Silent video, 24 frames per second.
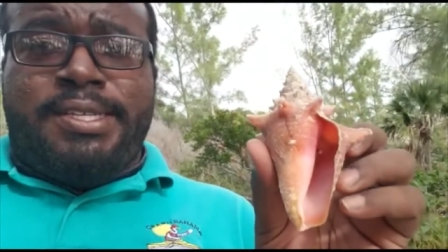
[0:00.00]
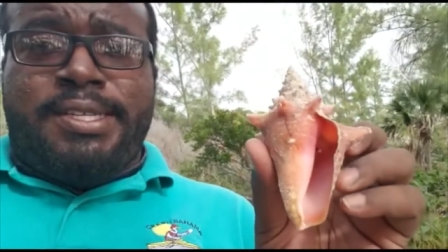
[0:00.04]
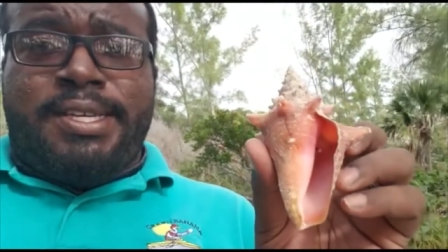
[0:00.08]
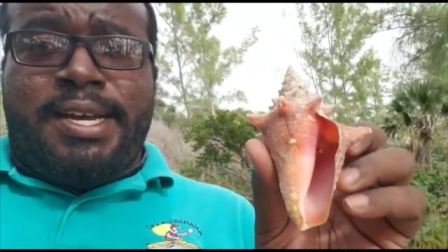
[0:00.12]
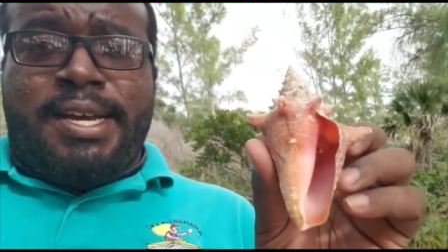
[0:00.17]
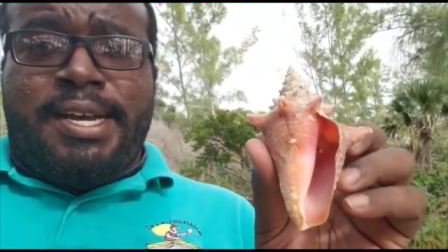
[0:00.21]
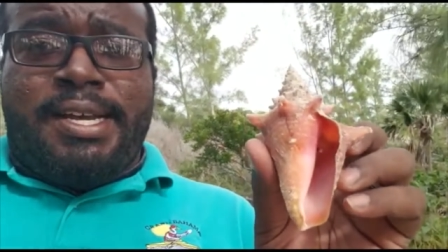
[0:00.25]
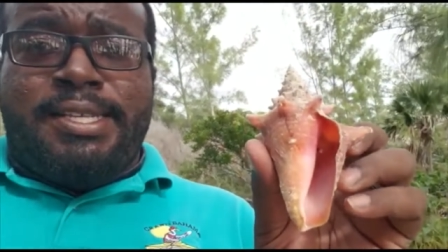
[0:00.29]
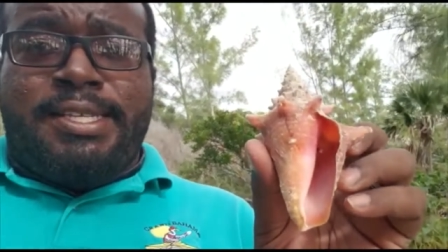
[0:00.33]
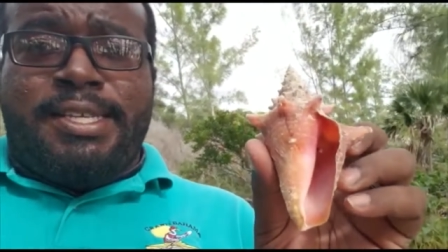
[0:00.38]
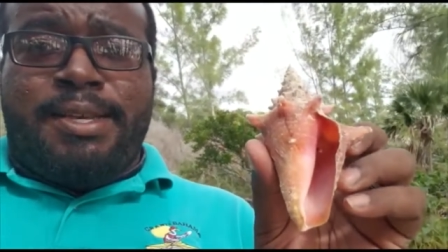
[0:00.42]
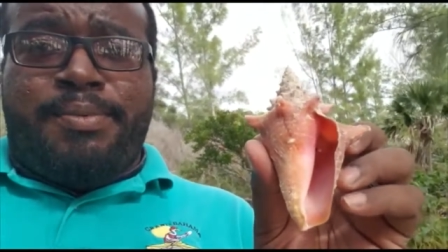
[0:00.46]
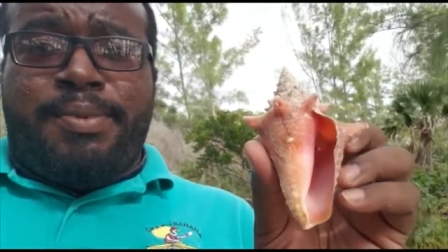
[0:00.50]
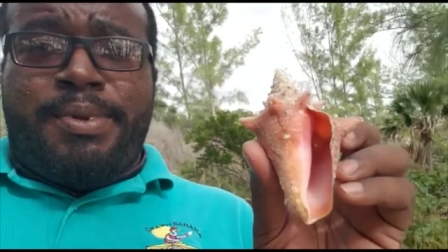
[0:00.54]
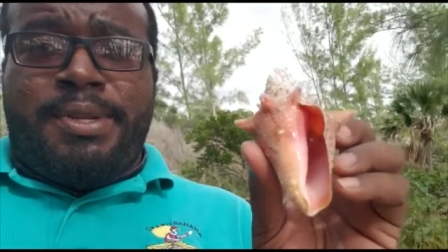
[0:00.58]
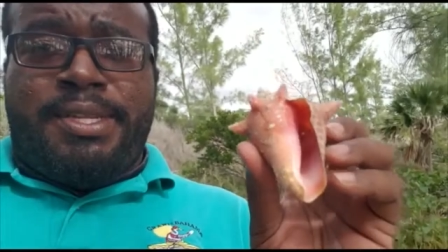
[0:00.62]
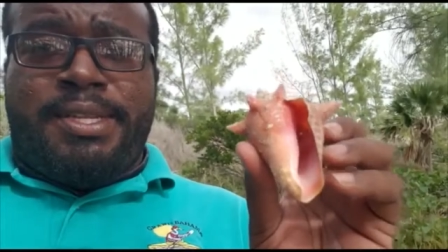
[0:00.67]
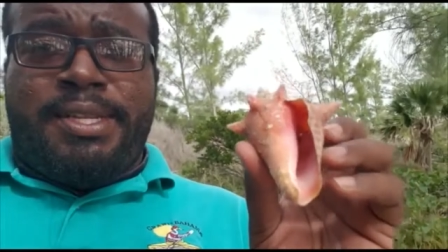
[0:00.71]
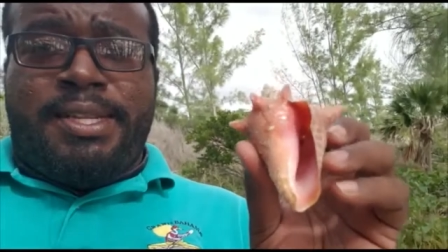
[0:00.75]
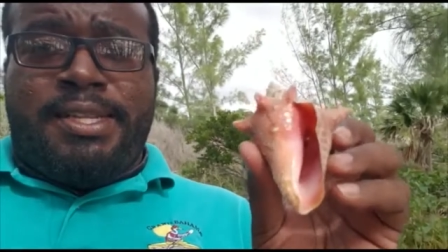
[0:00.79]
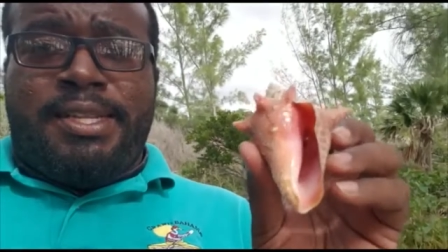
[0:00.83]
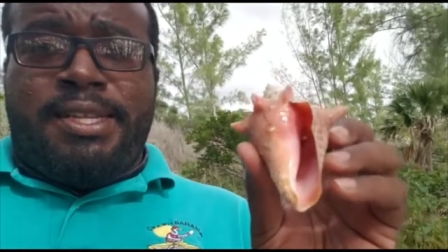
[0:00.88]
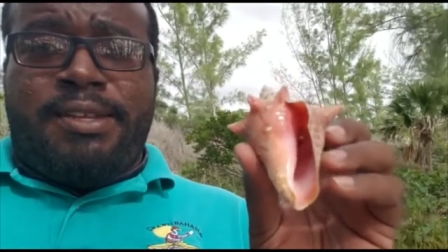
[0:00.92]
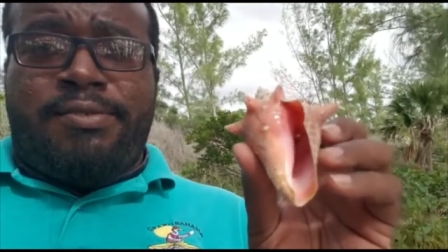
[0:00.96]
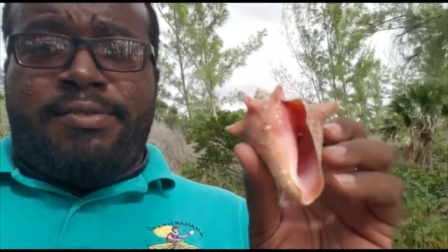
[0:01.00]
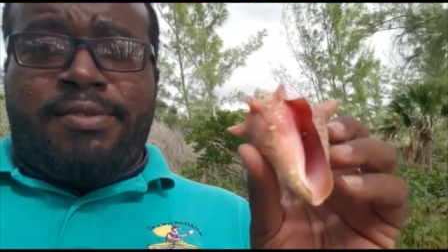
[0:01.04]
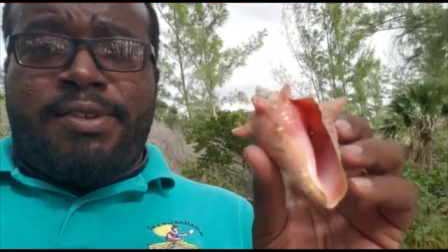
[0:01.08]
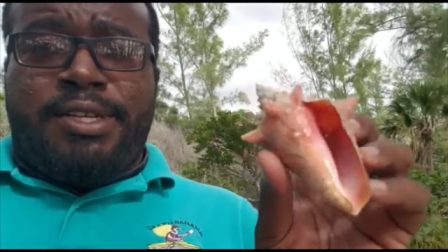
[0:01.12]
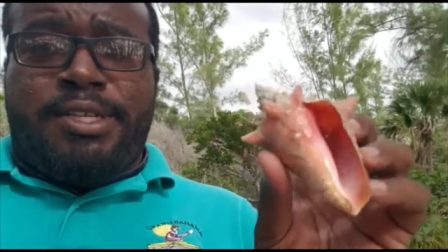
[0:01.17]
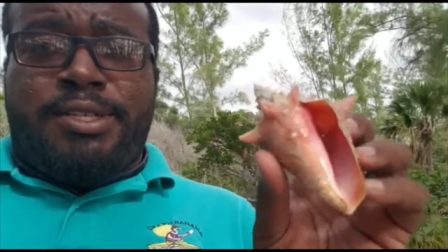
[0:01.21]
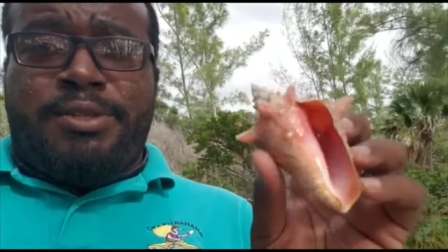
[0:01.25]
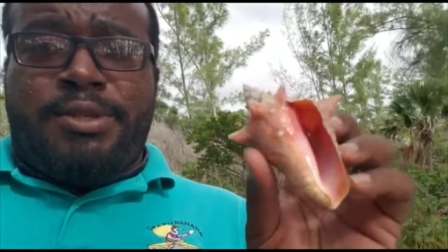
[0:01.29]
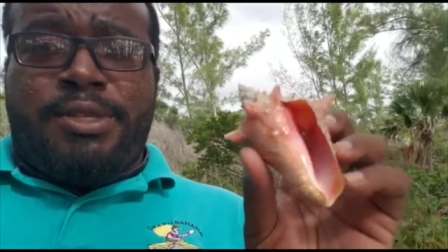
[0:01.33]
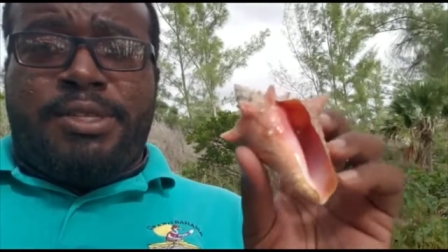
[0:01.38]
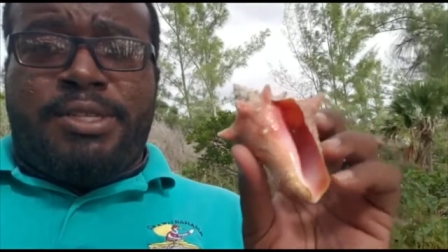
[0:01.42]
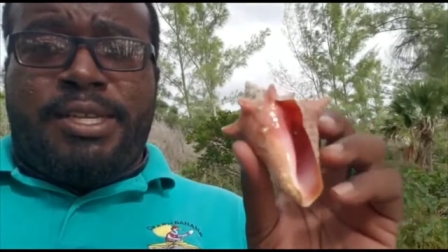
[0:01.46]
guys up until they've
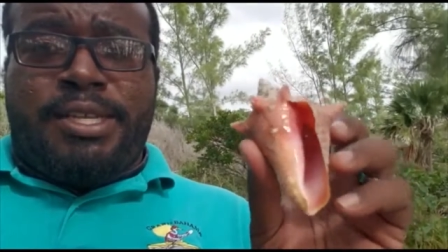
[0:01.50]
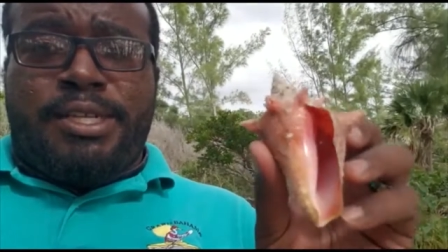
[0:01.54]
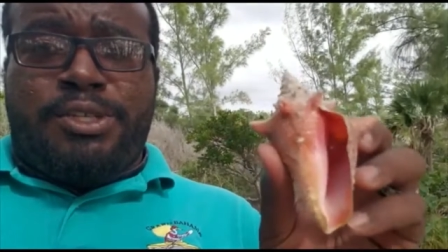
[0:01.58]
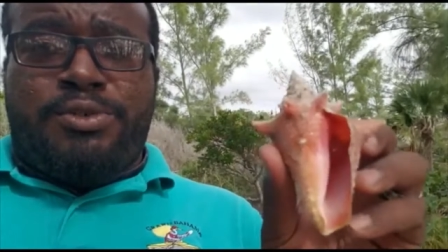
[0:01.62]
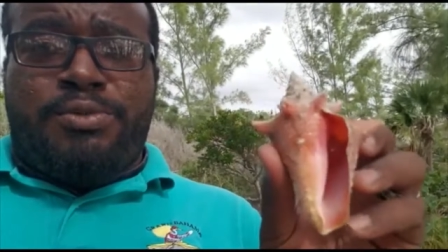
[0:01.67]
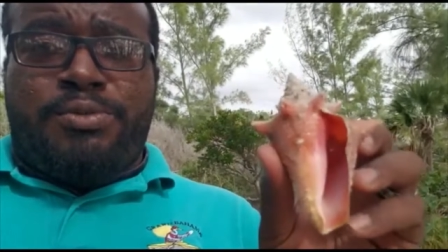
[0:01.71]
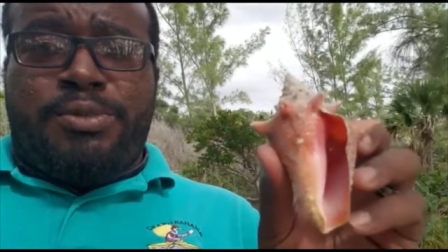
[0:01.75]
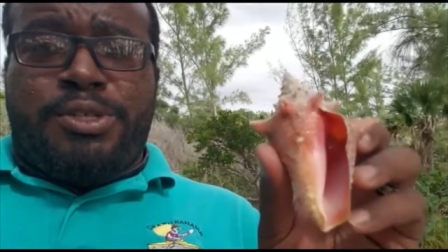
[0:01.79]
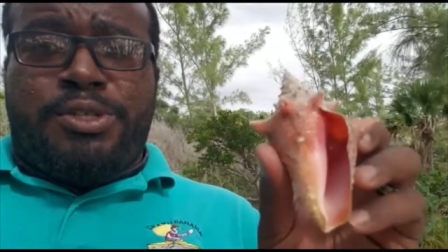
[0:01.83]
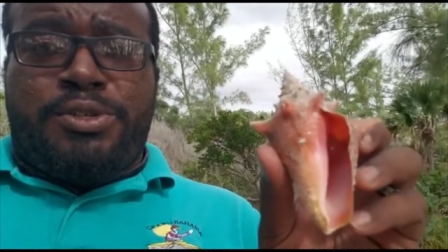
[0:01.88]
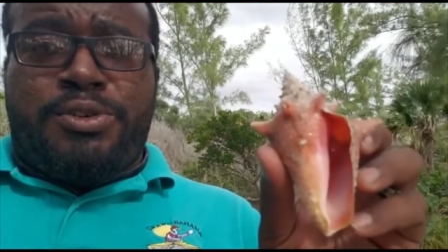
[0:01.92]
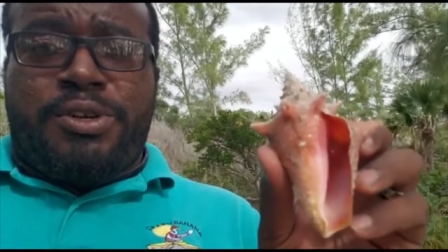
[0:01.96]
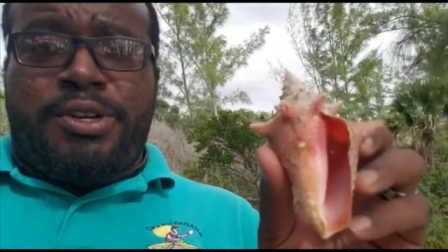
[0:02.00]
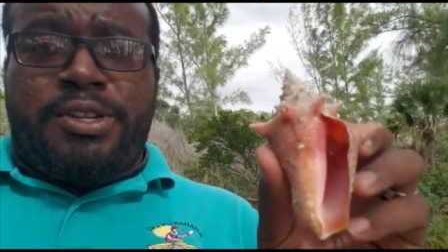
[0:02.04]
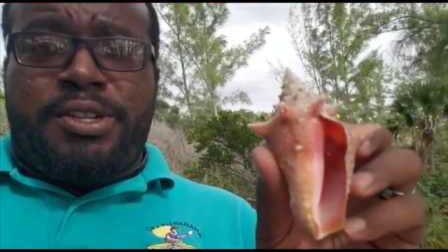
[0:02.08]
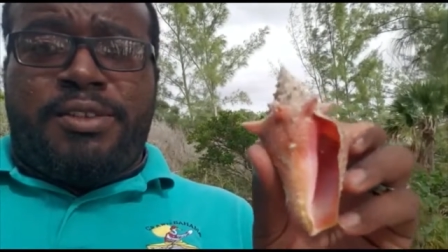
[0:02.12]
reached sexual maturity.